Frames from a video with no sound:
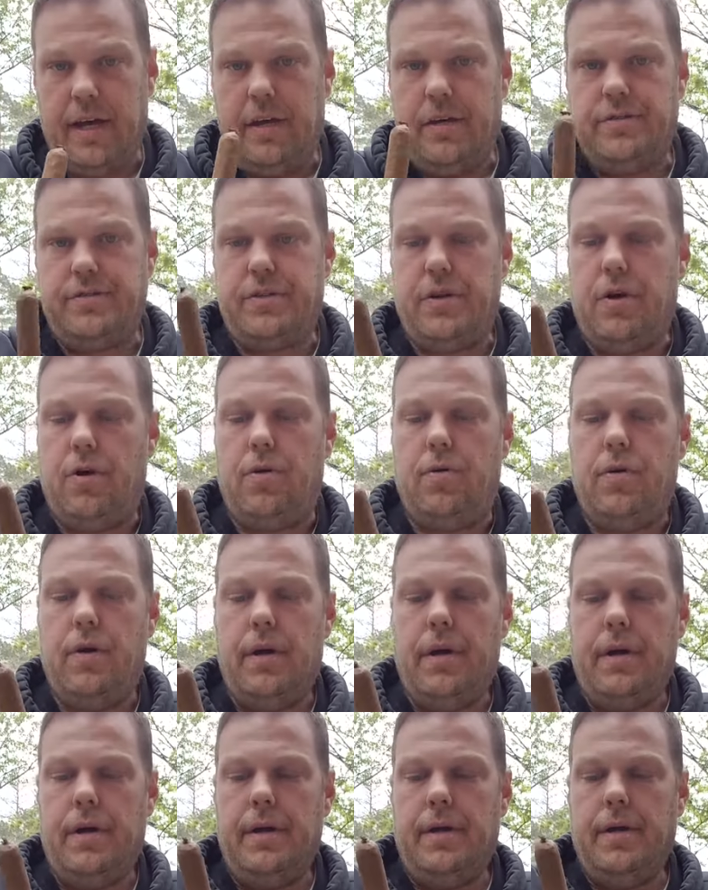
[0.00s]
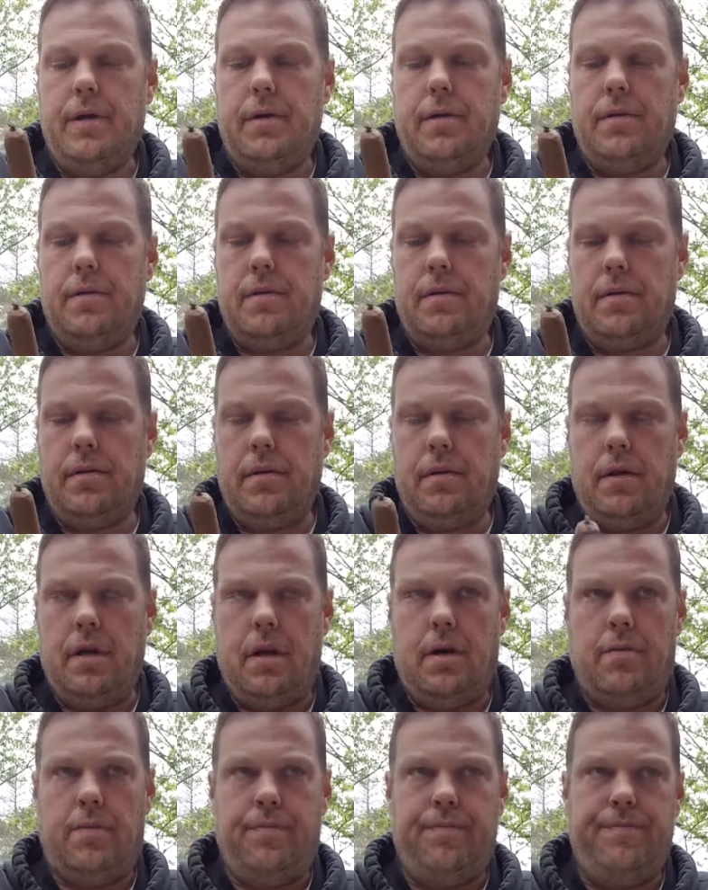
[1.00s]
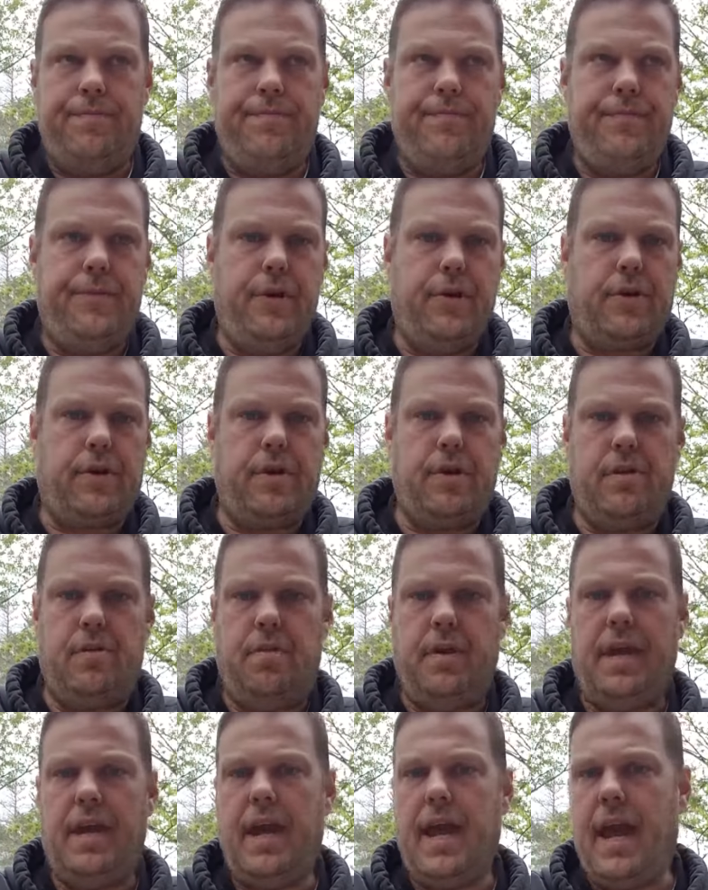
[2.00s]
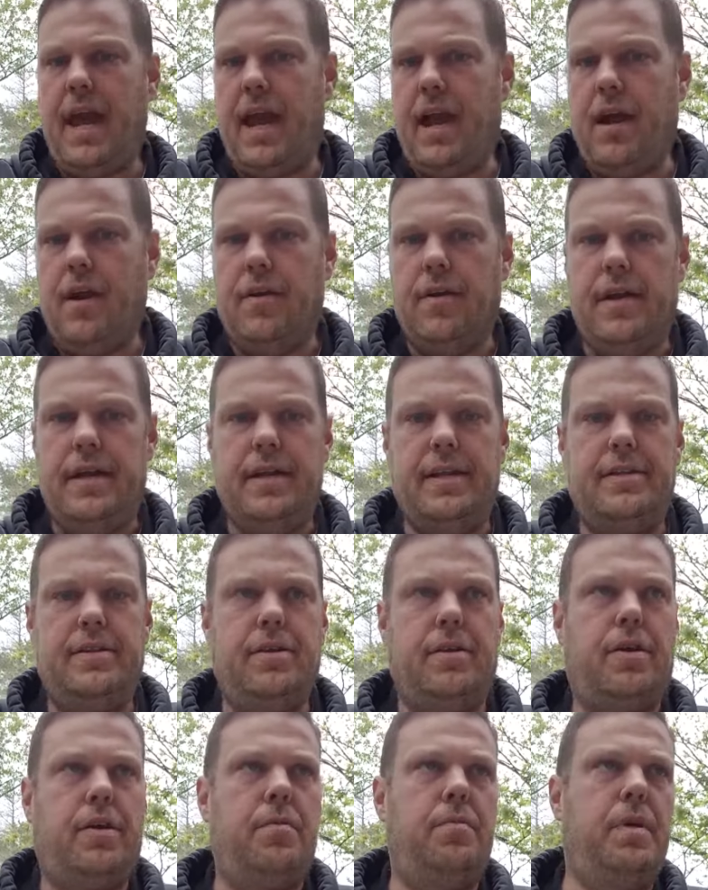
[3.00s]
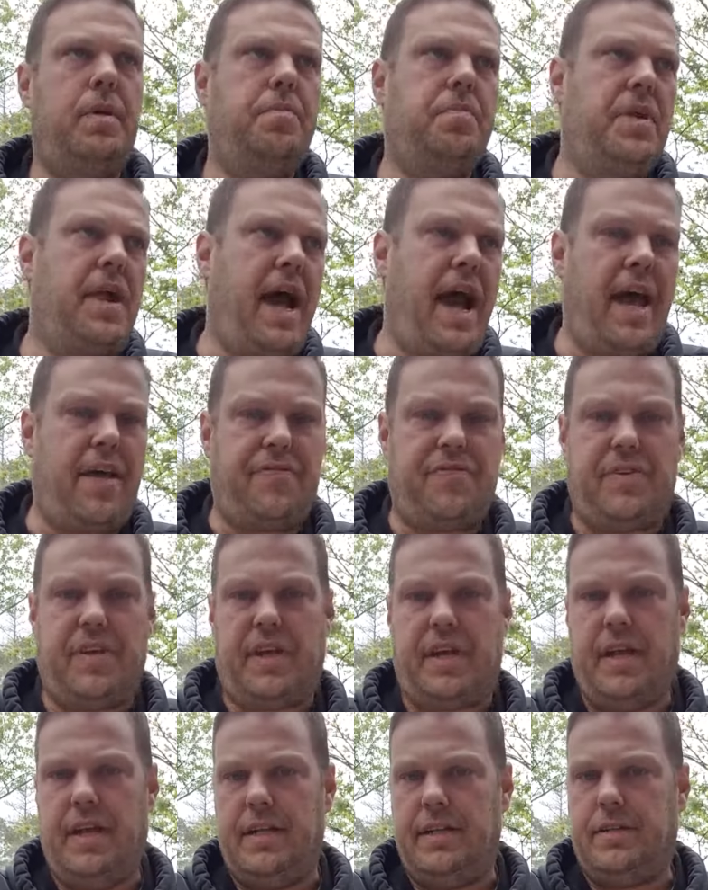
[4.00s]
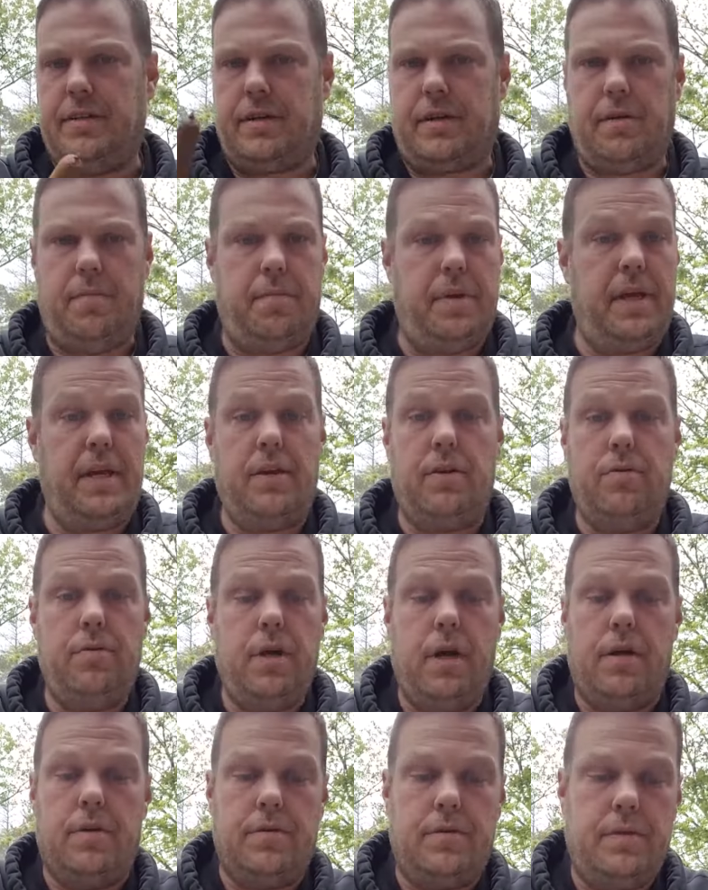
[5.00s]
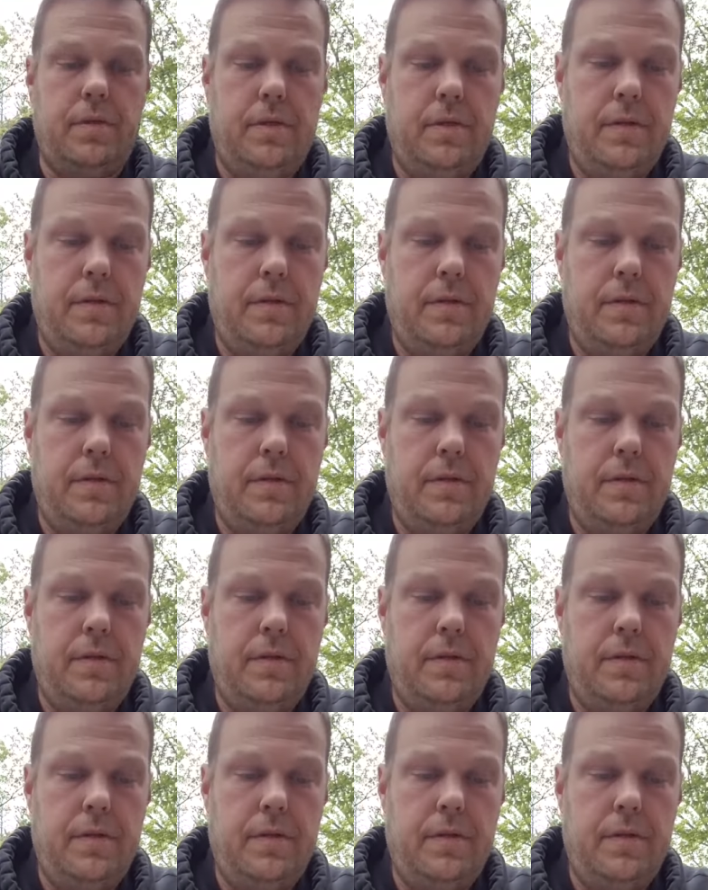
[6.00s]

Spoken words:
So, you know, there could be hair in it, there could be plastic in it, there could be, who knows.